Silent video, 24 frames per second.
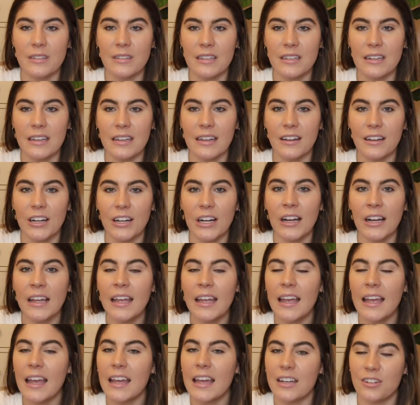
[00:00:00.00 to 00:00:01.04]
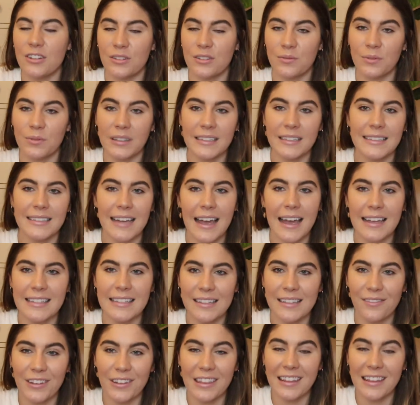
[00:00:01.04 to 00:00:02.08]
in here and just really ties
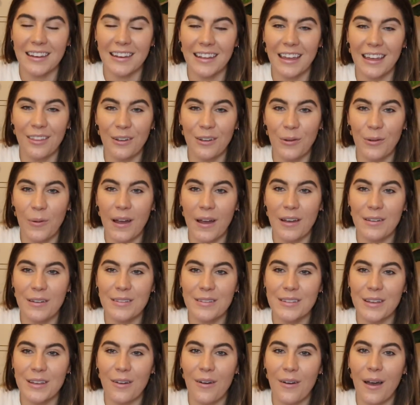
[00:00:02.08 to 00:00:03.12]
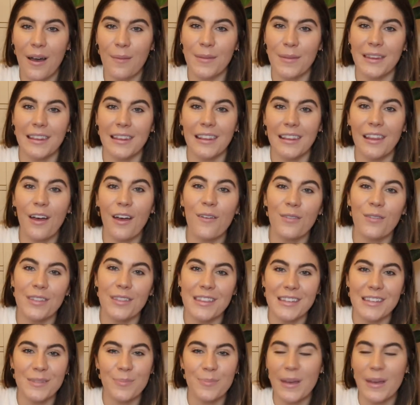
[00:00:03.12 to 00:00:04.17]
everything together well. So I'm in love with
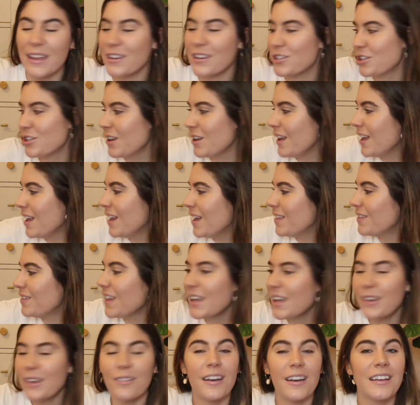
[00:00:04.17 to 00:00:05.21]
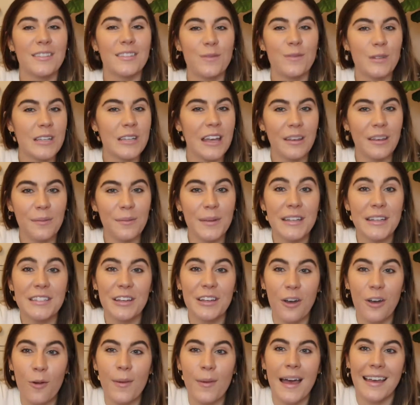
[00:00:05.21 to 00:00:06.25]
this bench. Thank you guys for telling me to
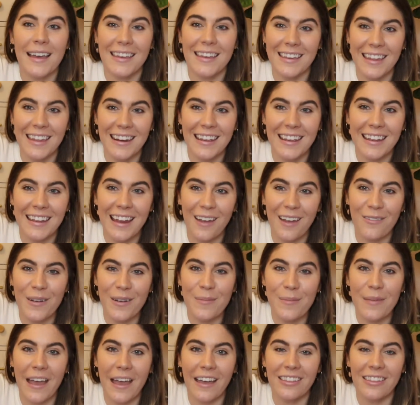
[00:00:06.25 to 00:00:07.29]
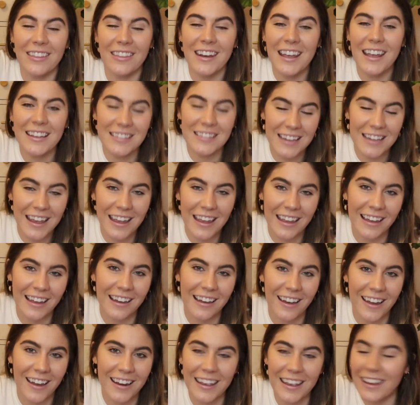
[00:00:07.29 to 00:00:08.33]
go back and get it. I went back the next day and
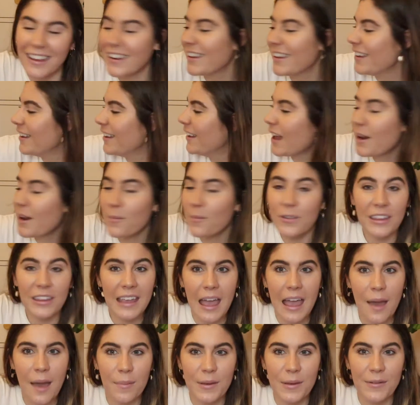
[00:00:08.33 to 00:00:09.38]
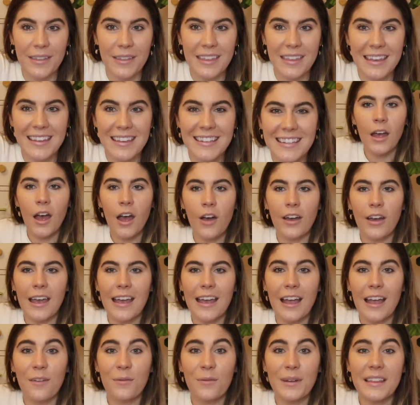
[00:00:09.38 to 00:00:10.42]
got it, and I'm really happy with it. Okay,
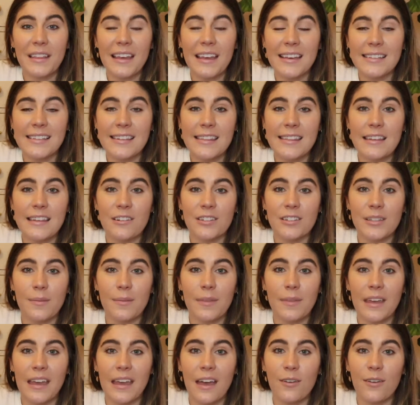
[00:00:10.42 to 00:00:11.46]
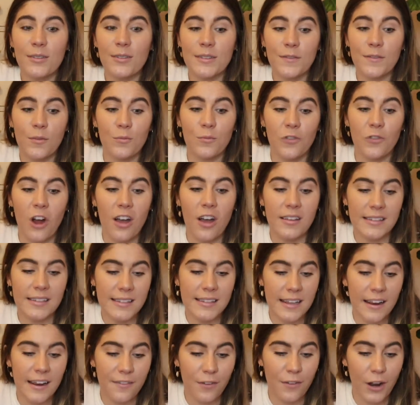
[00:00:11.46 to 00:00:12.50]
I realized there's something else from Ross
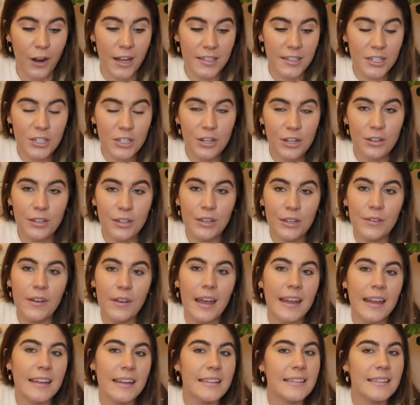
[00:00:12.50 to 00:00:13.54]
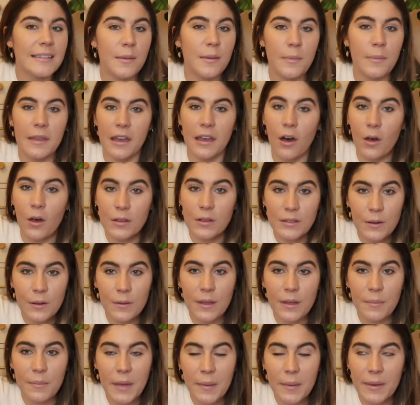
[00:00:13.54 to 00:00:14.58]
that I forgot to show you, and it's something also
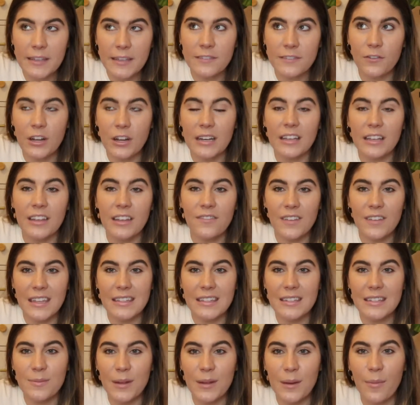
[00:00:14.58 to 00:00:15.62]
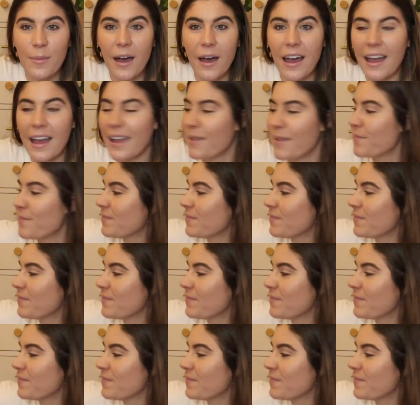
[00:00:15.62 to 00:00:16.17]
that my best friend convinced me to buy.